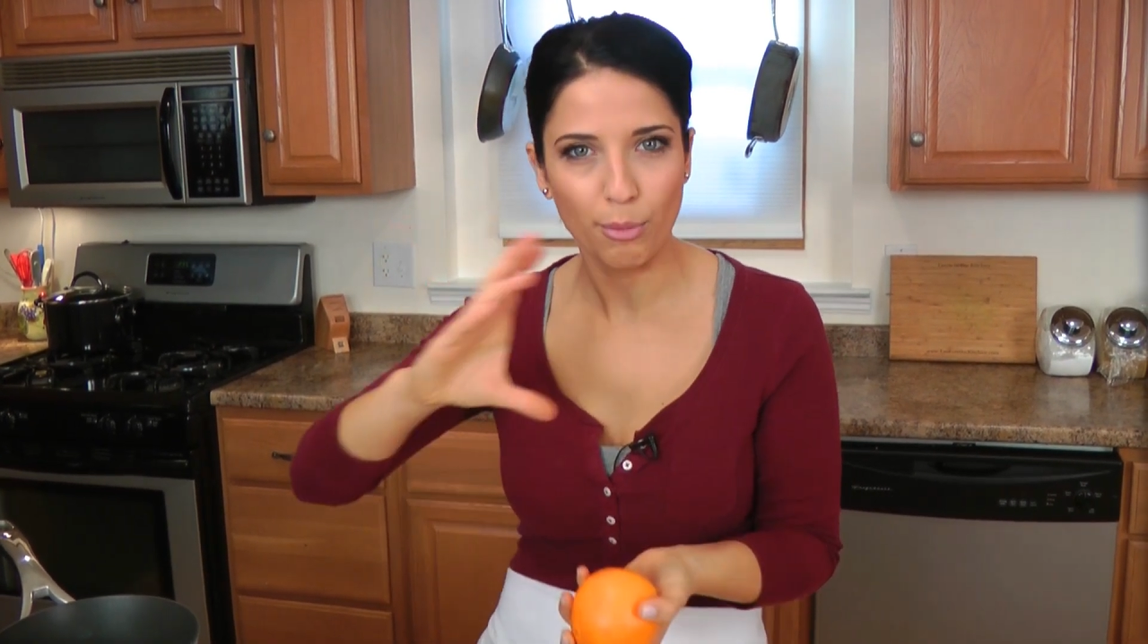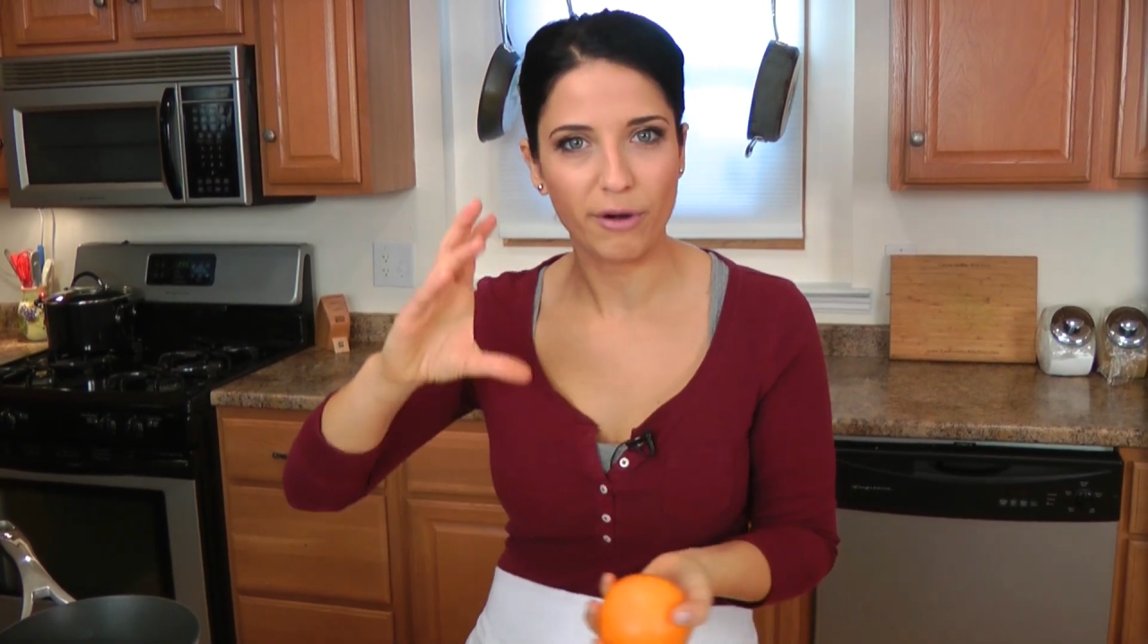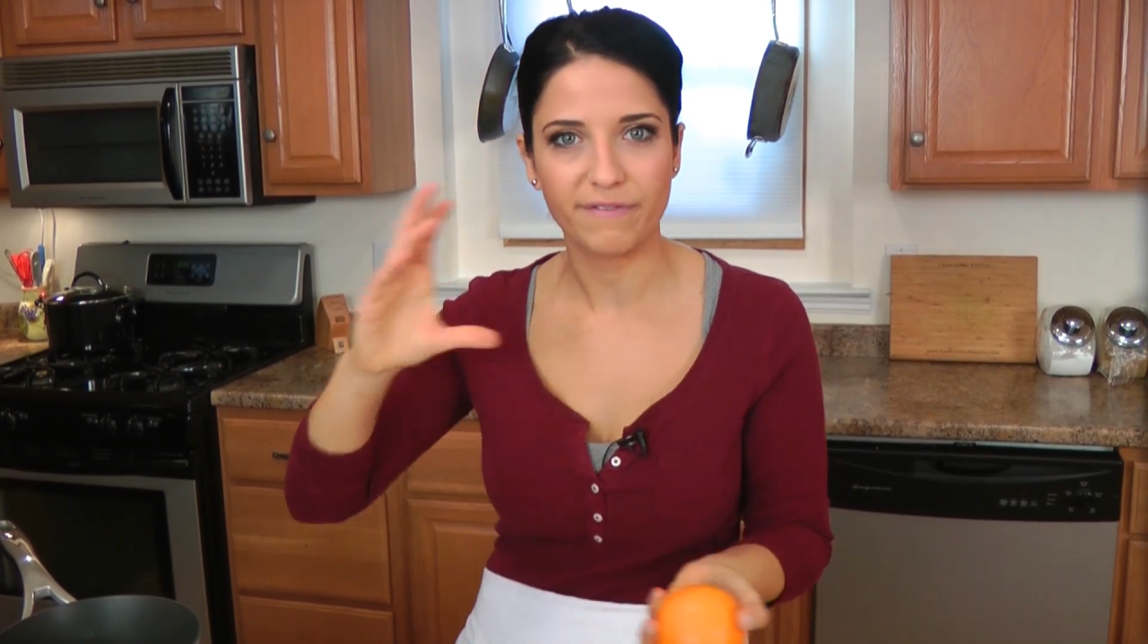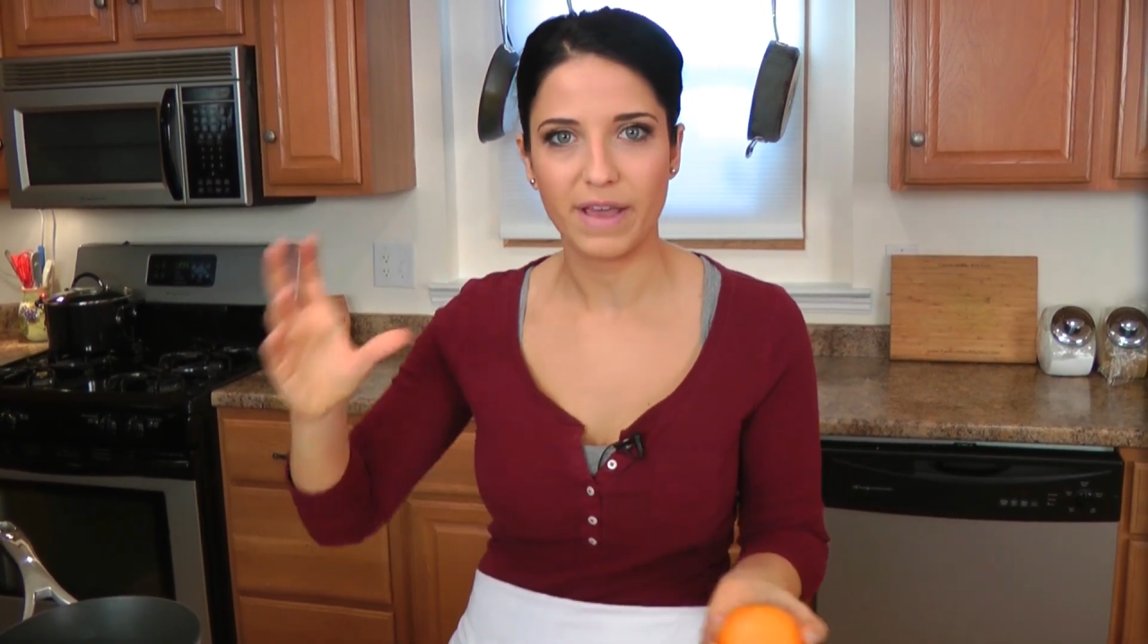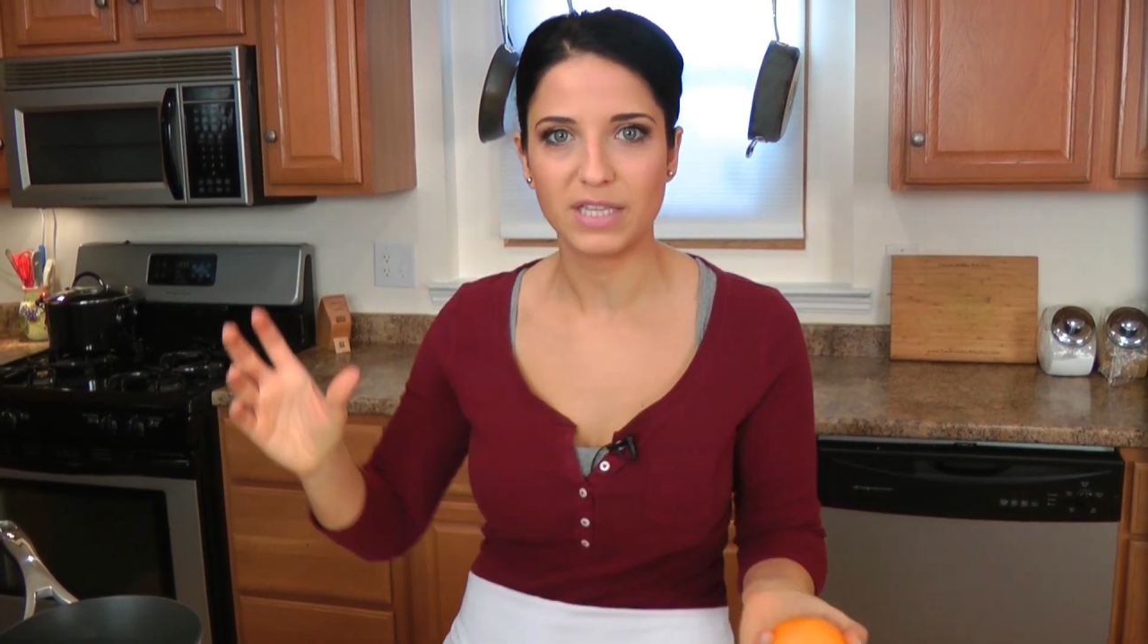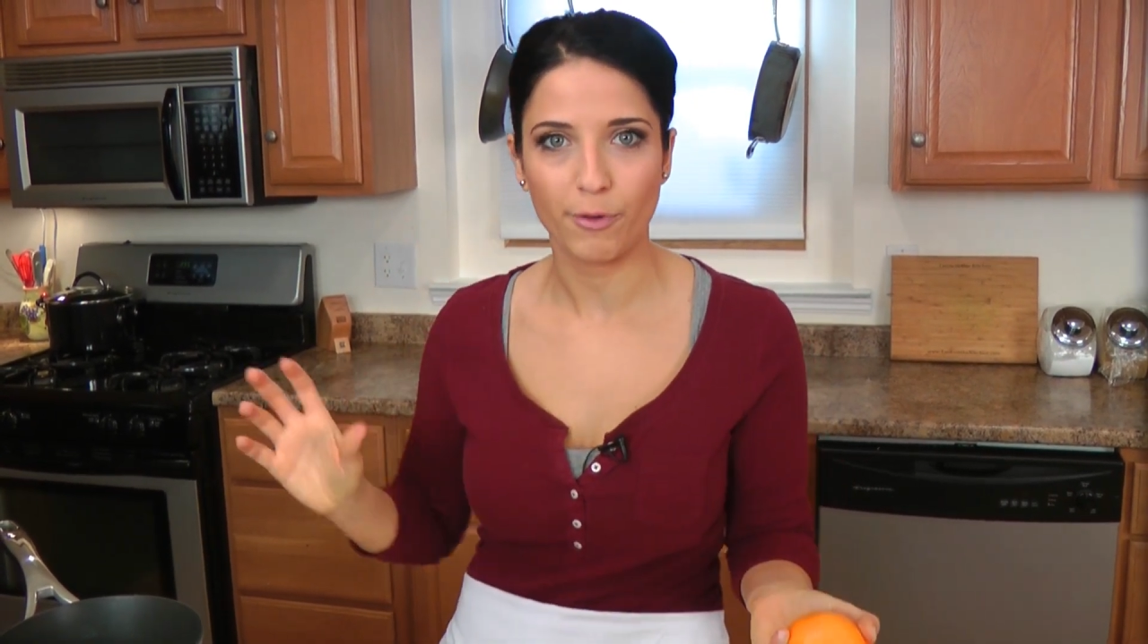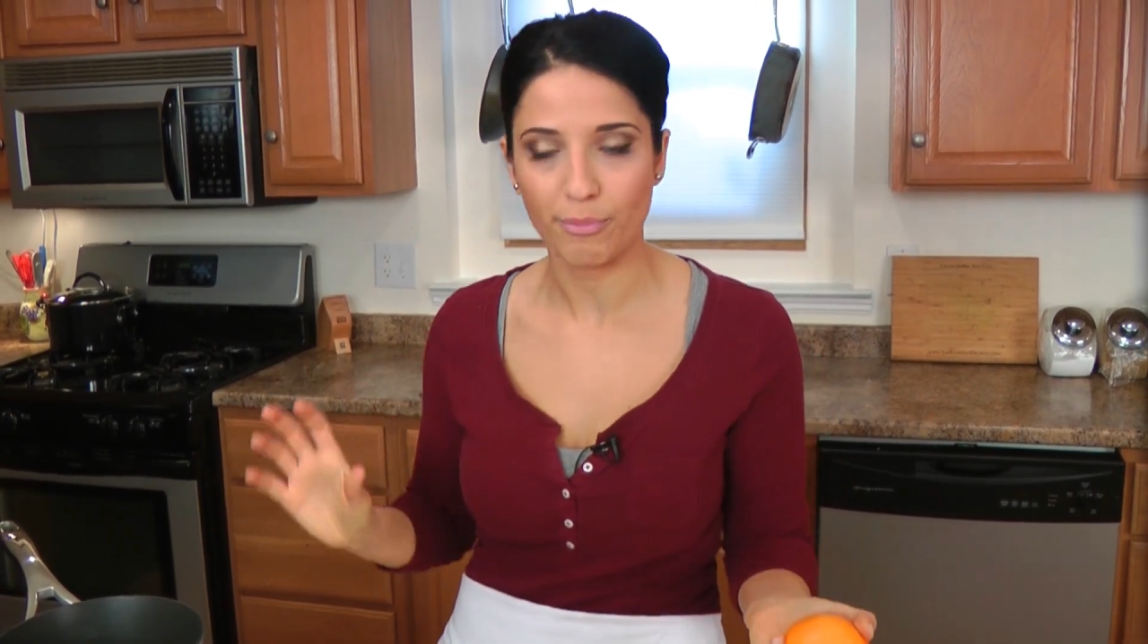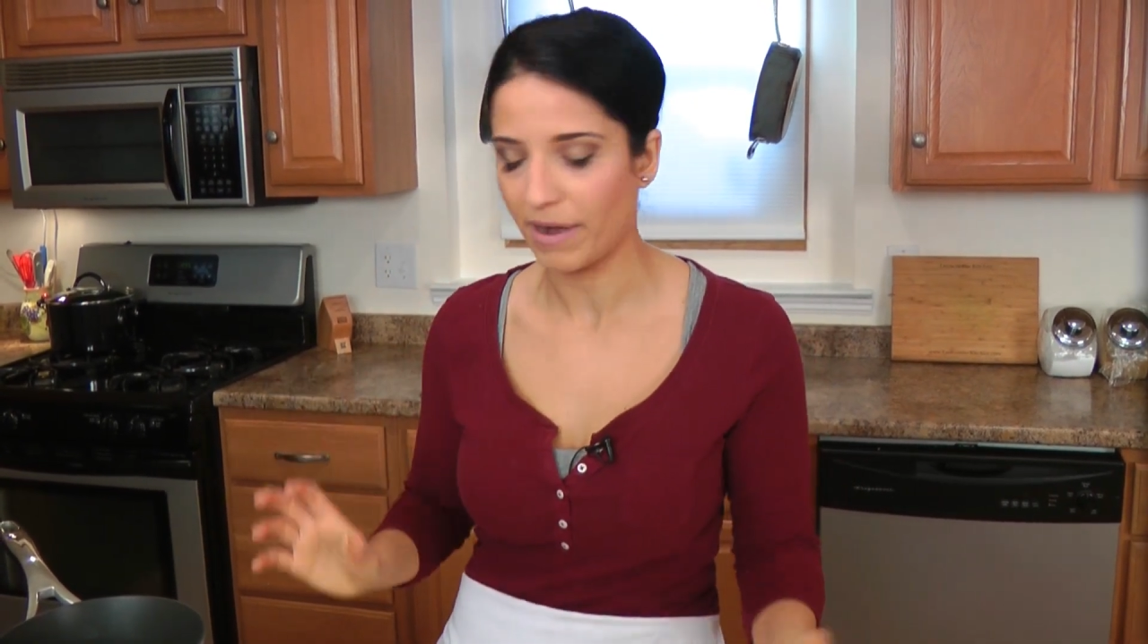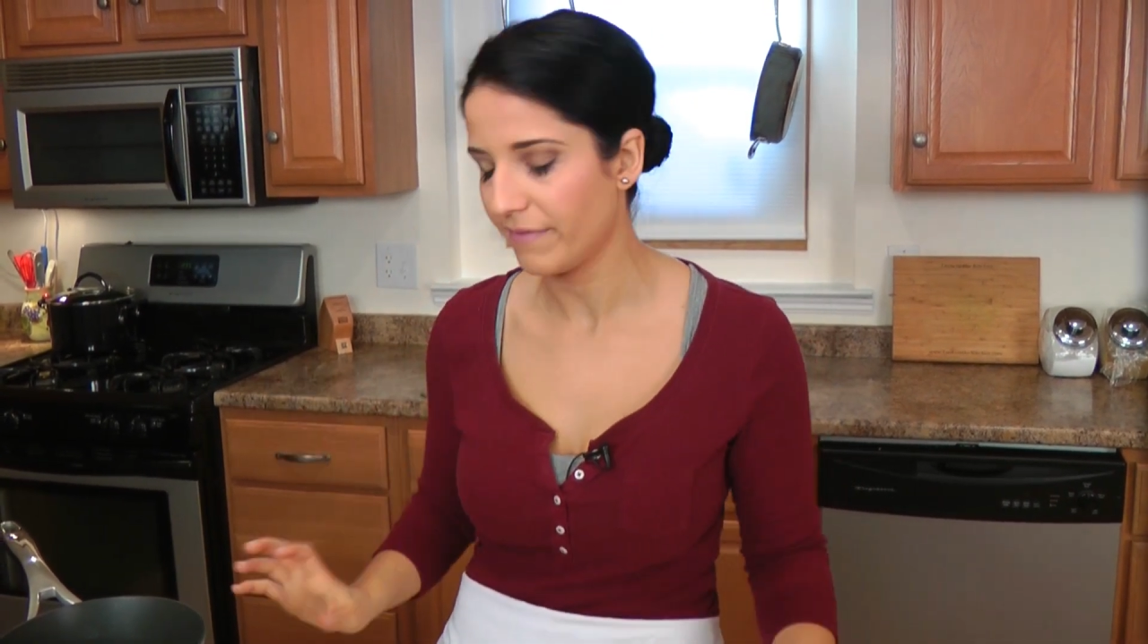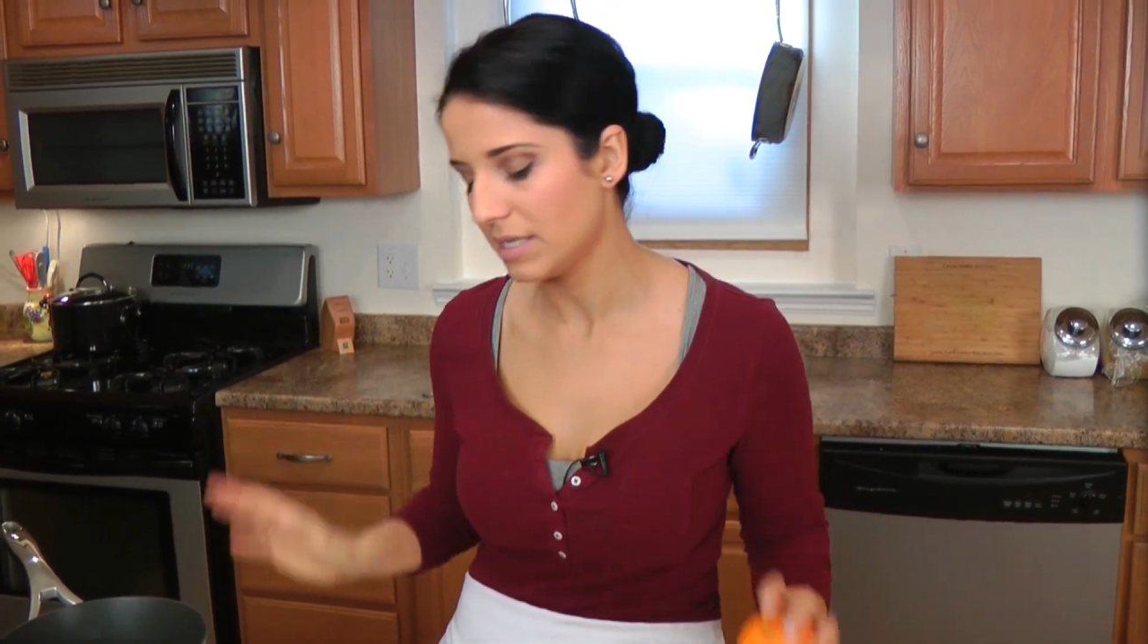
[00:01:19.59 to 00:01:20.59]
parfaits for
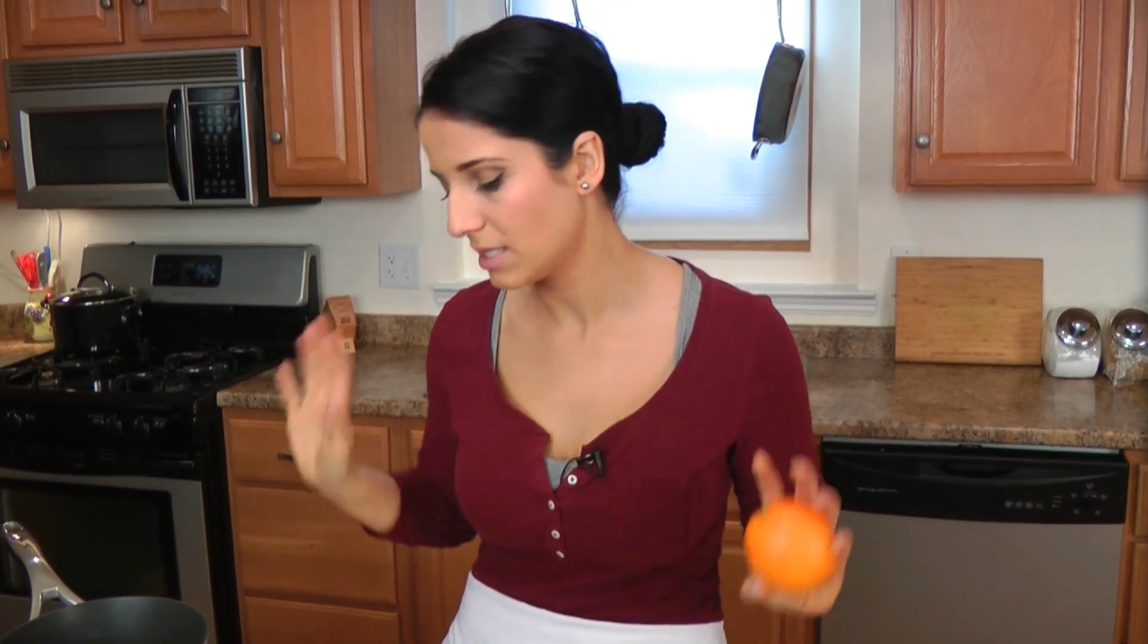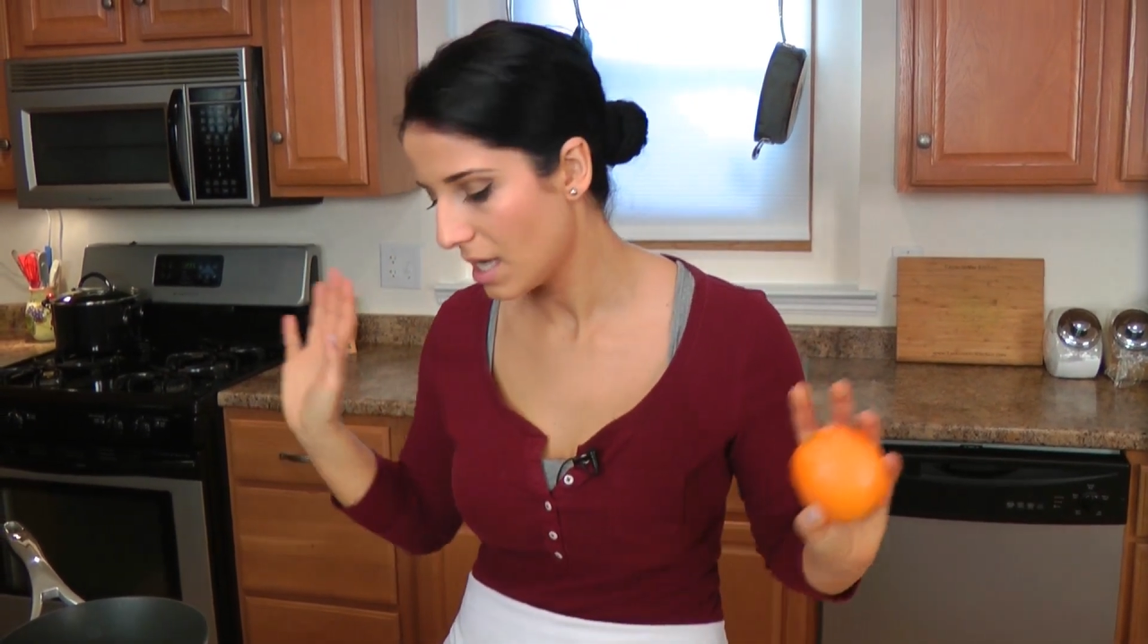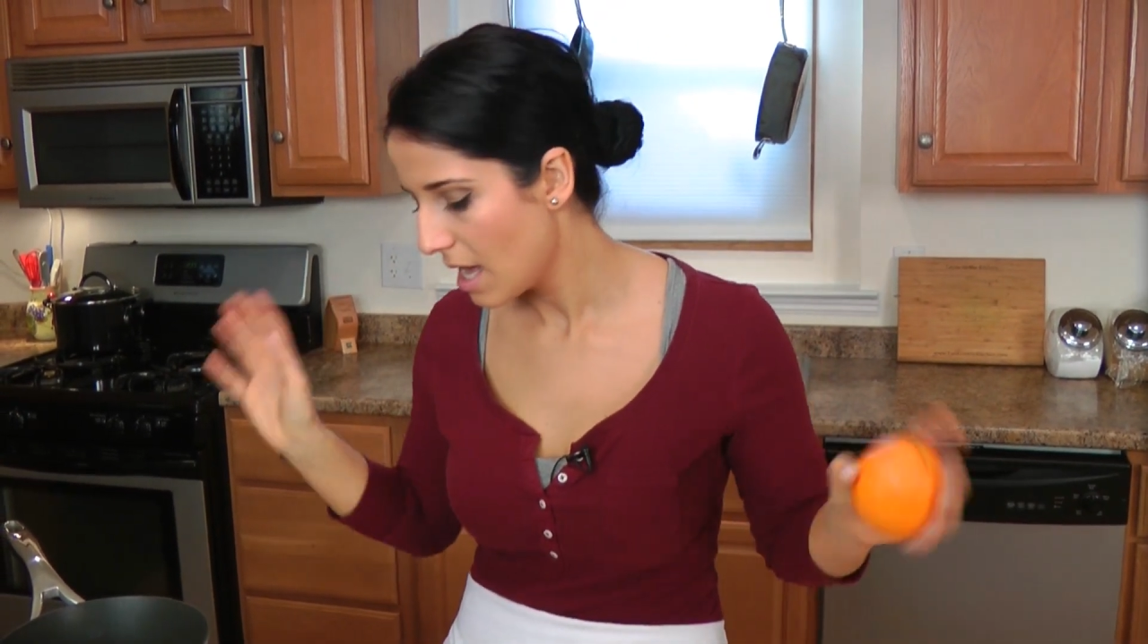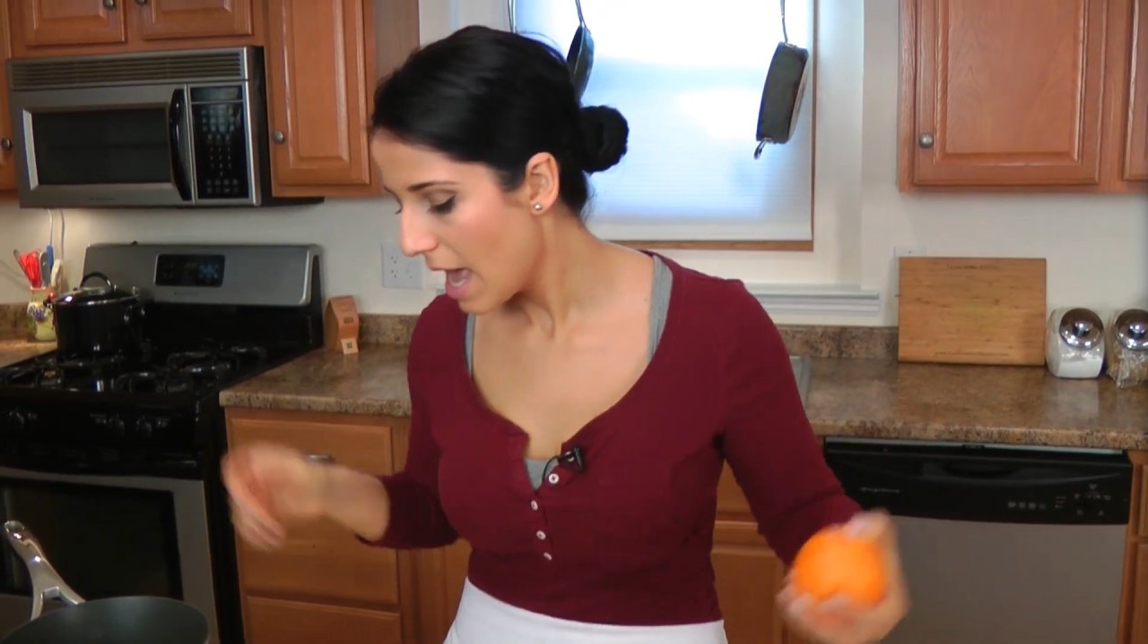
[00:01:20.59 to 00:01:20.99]
breakfast.